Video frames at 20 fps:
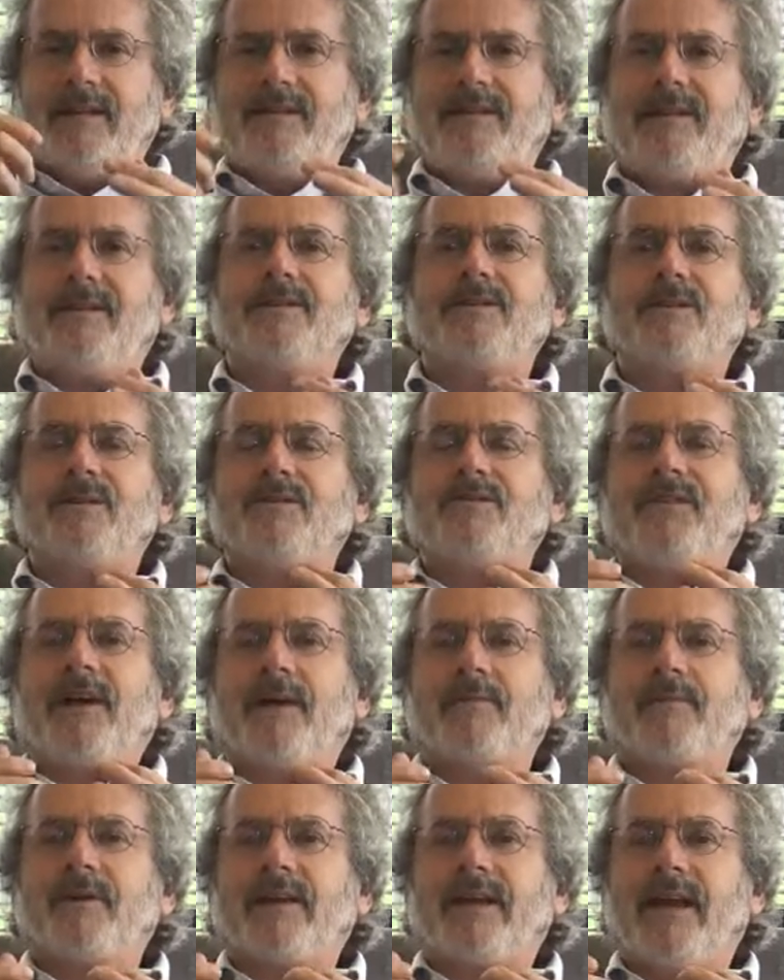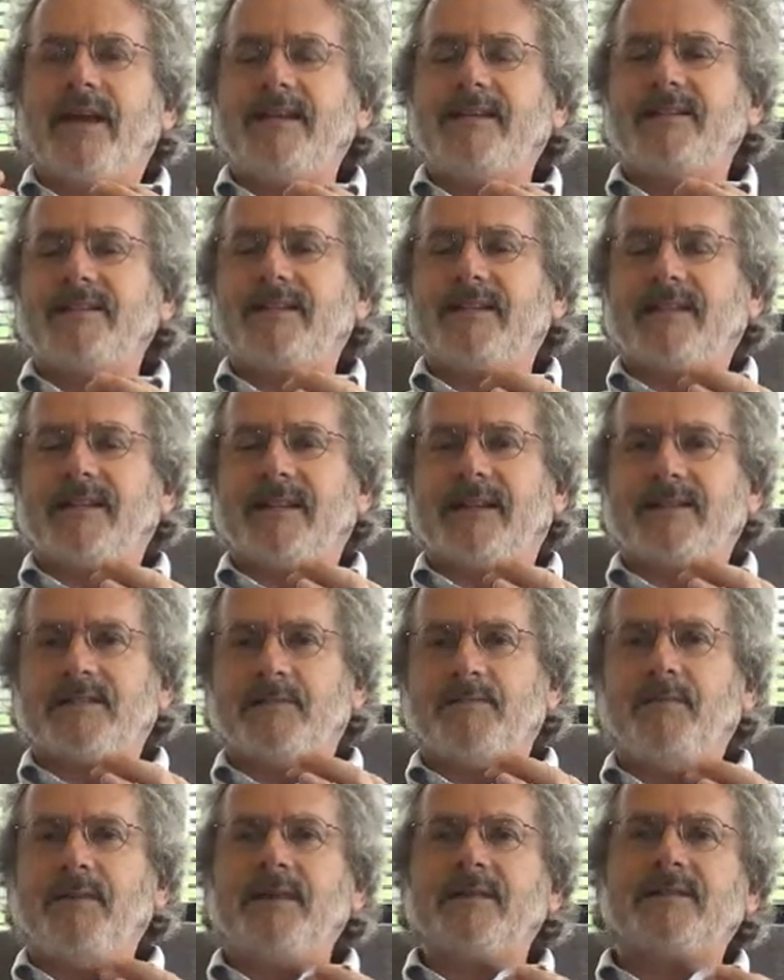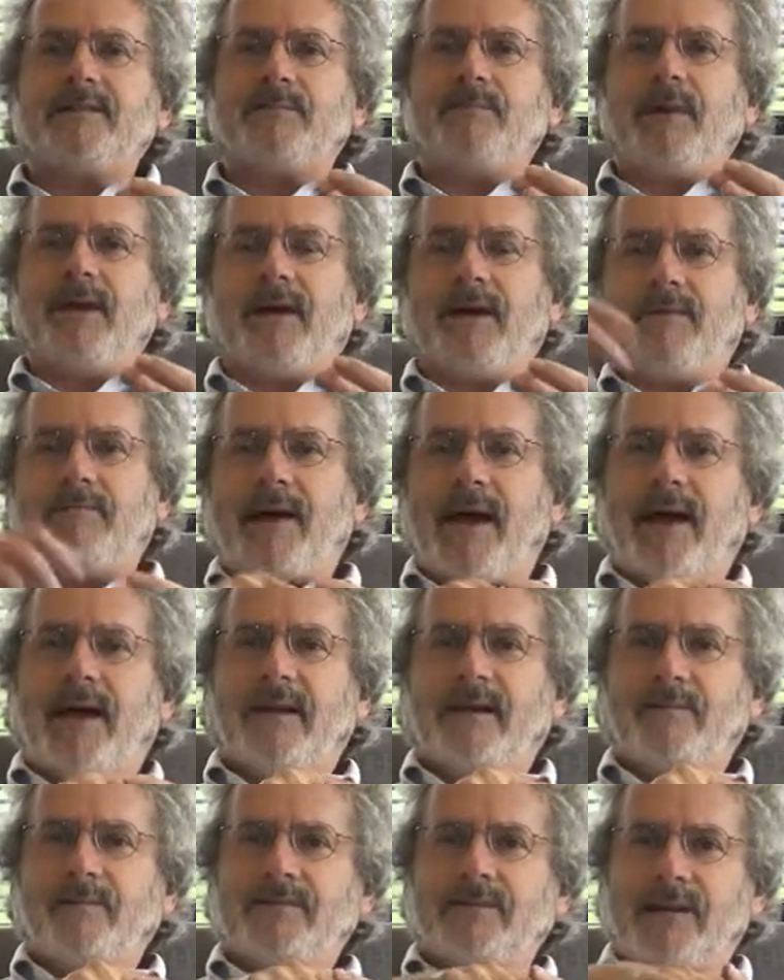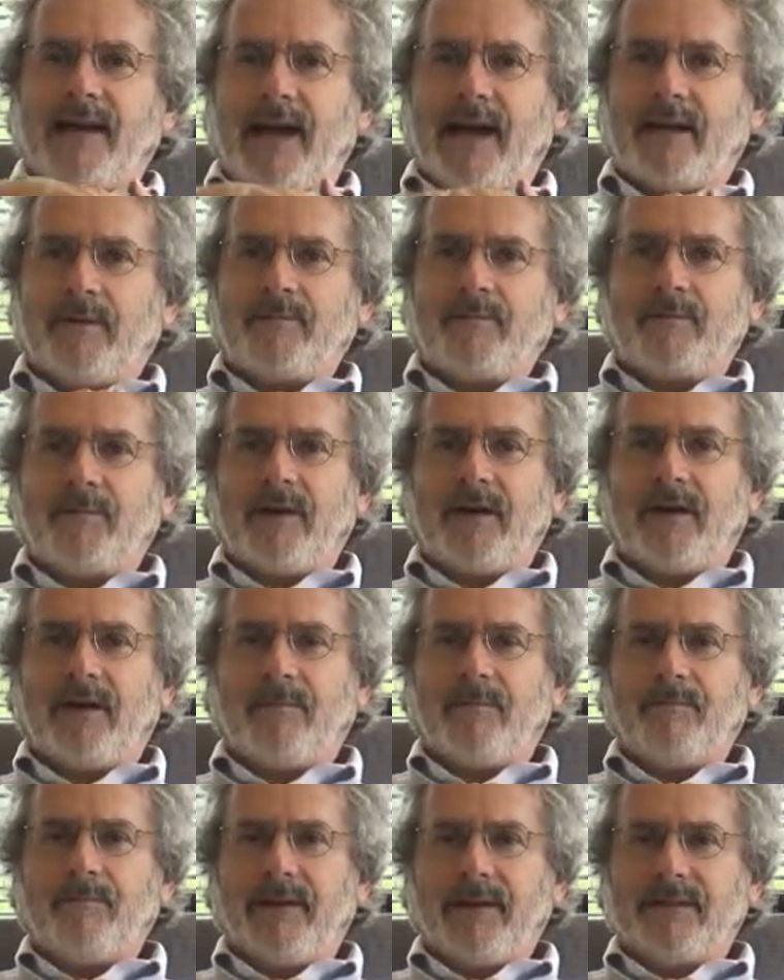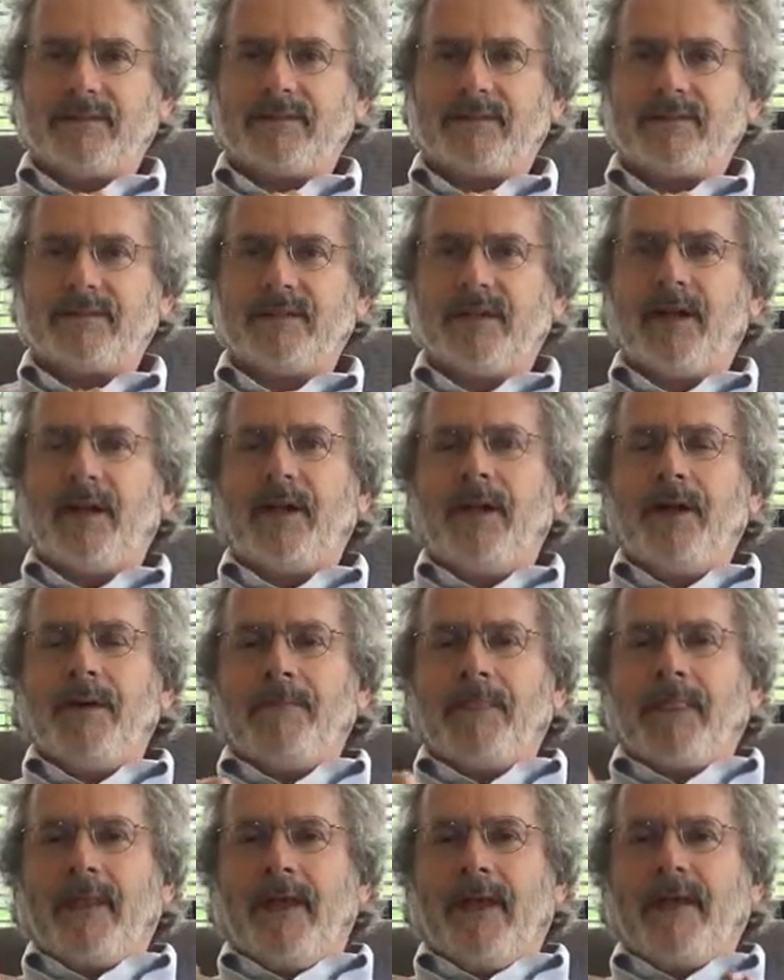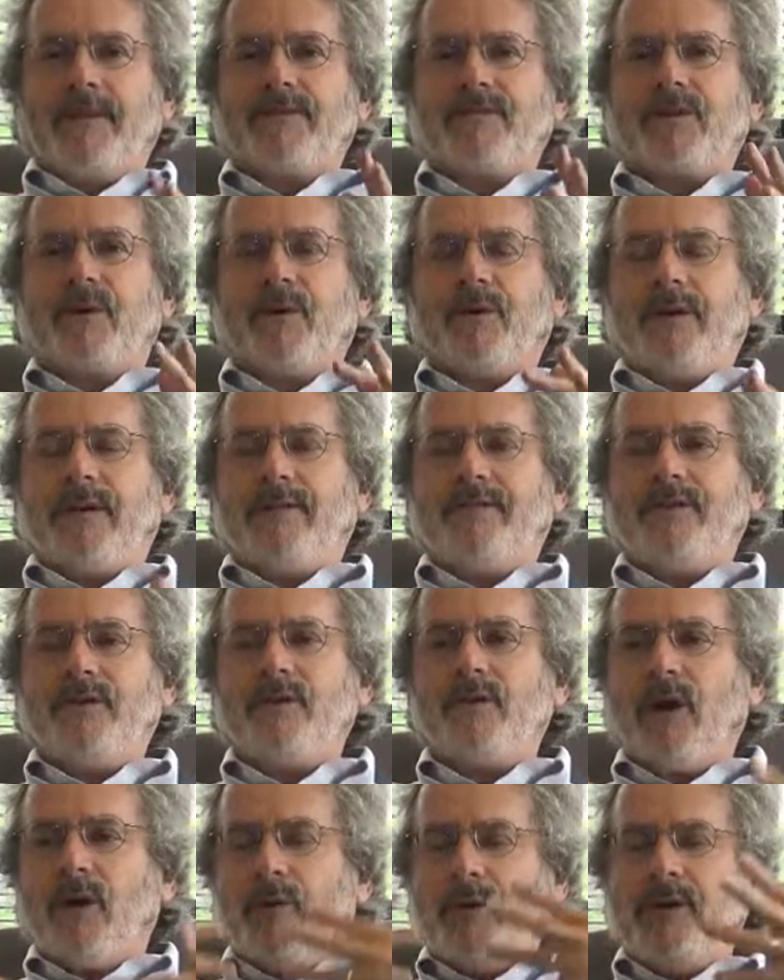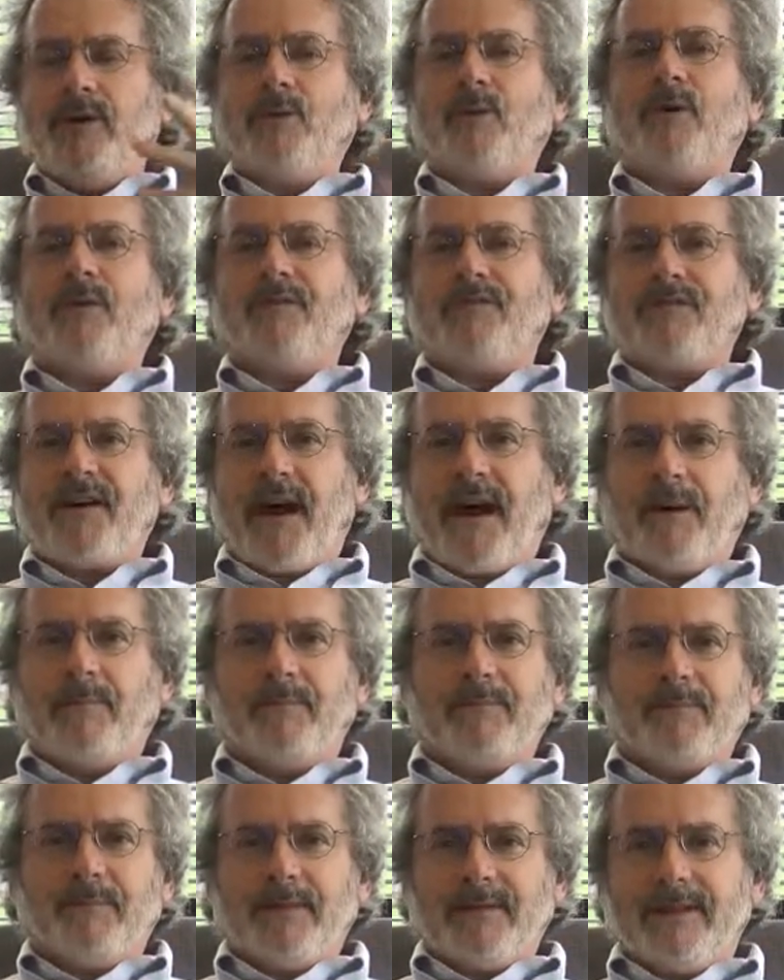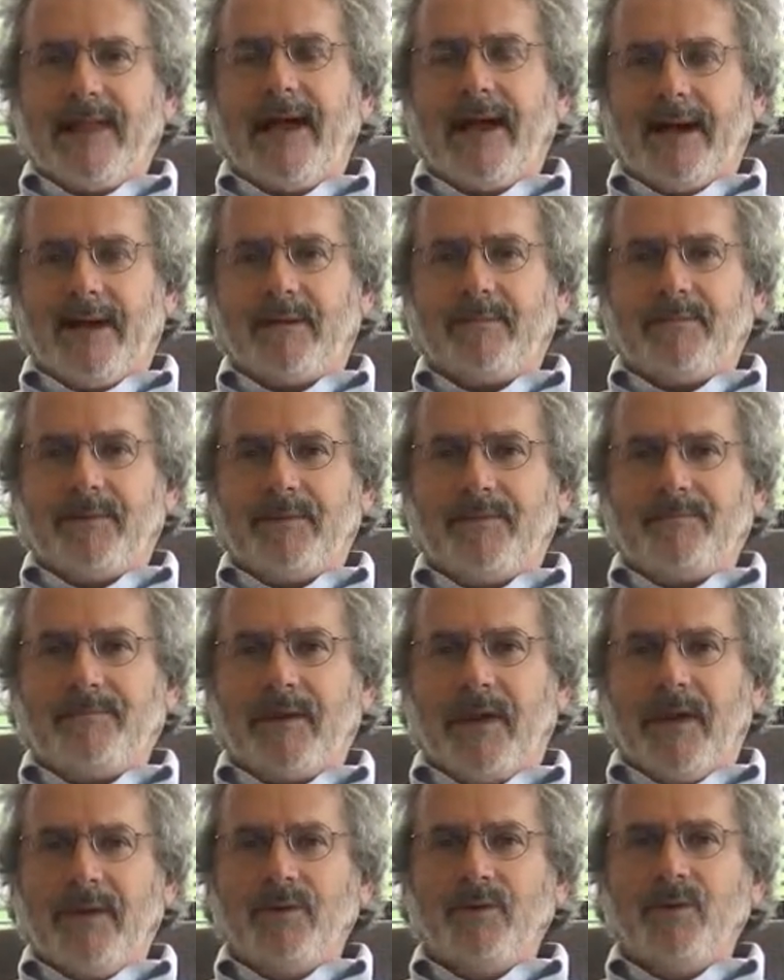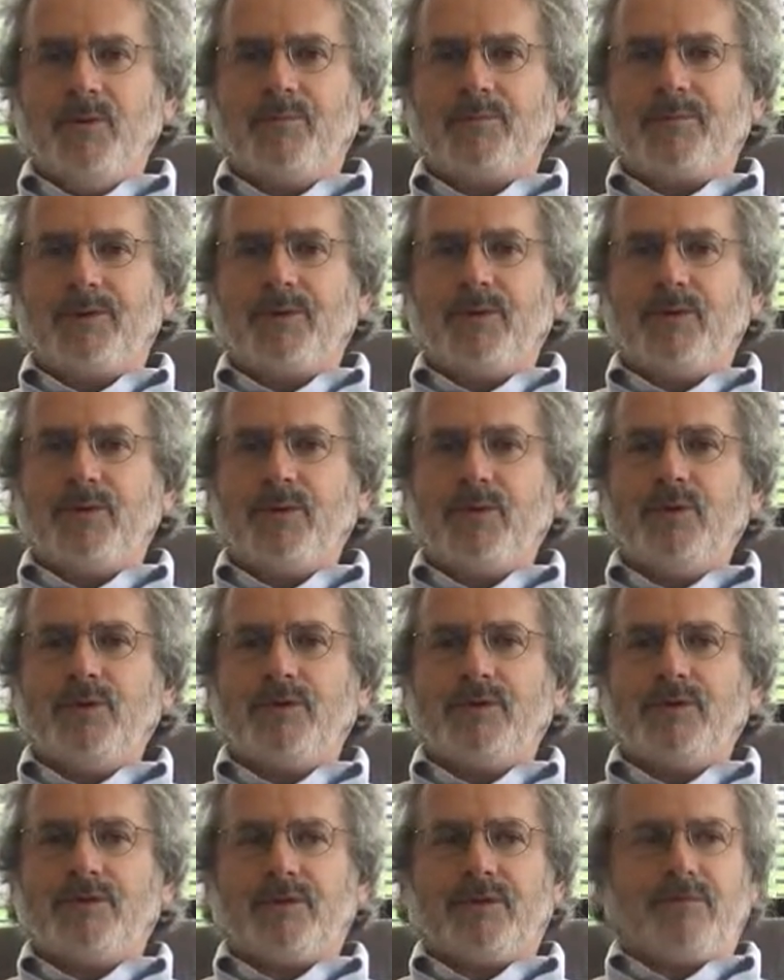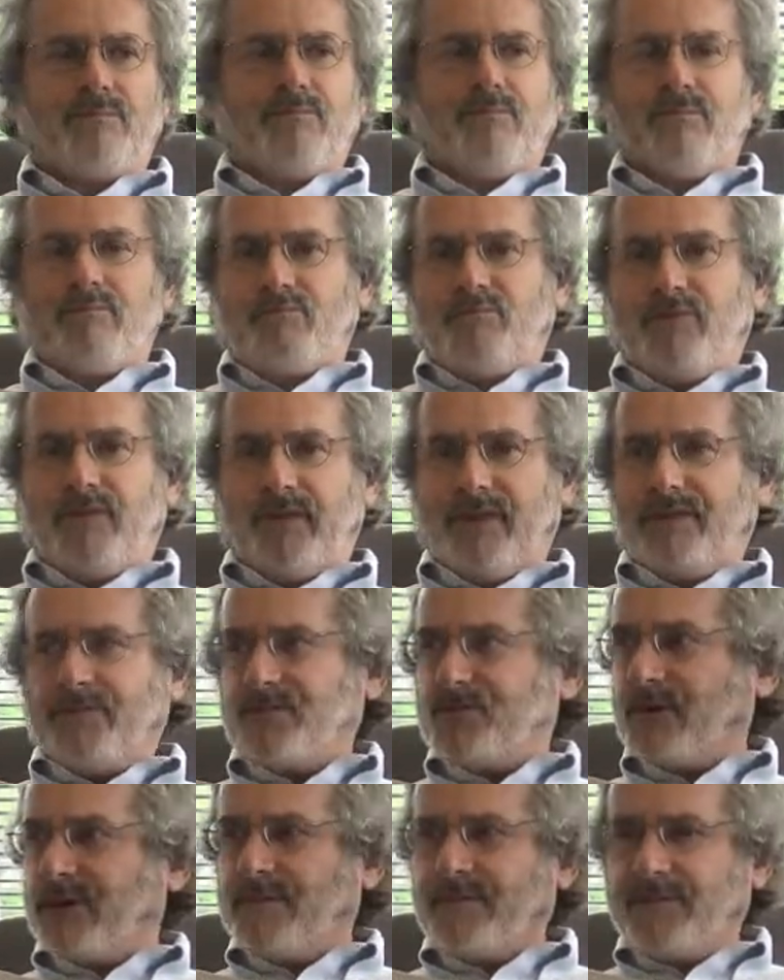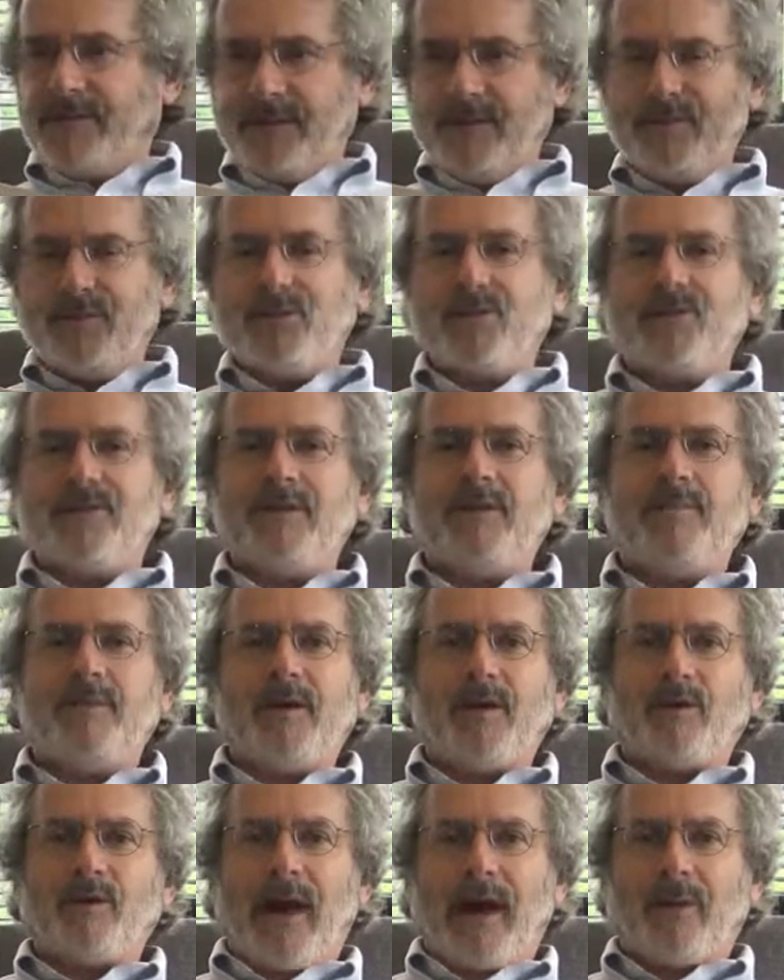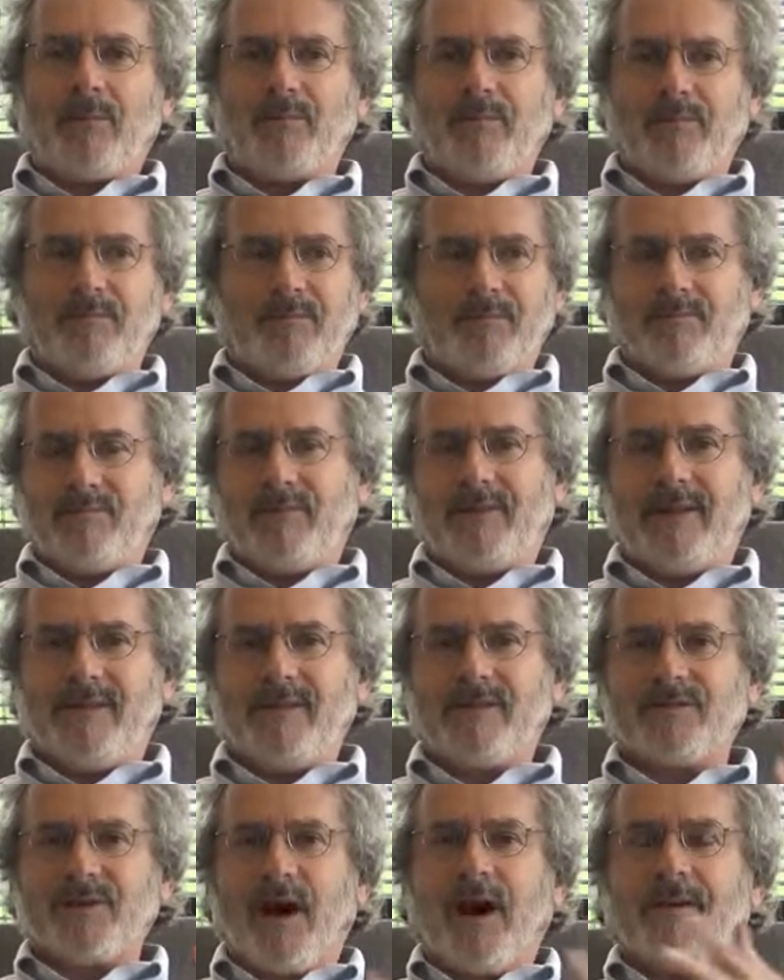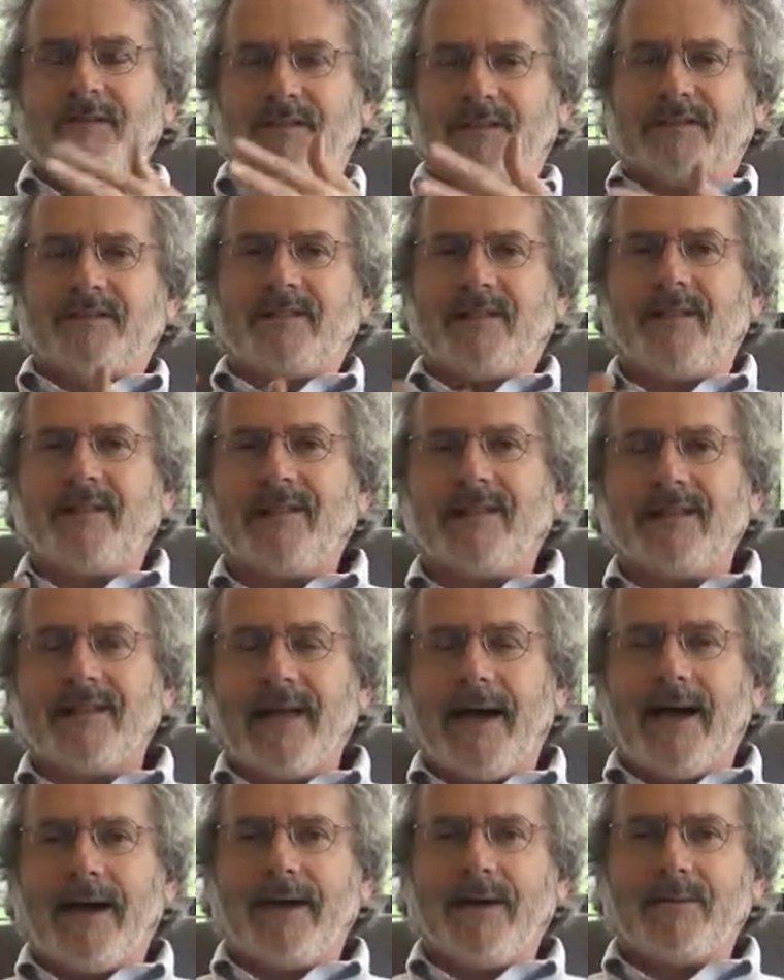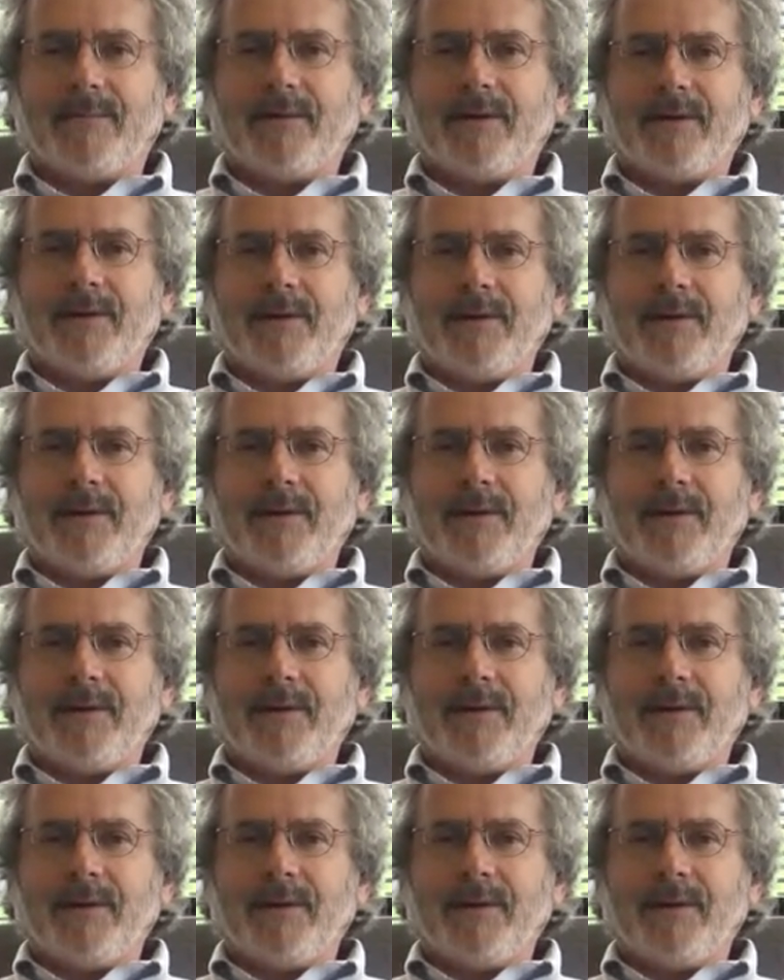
digital fabrication lets bits become atoms and atoms become bits. And so if you go into a fab lab and you produce the sort of things you see me around in this office in the lab,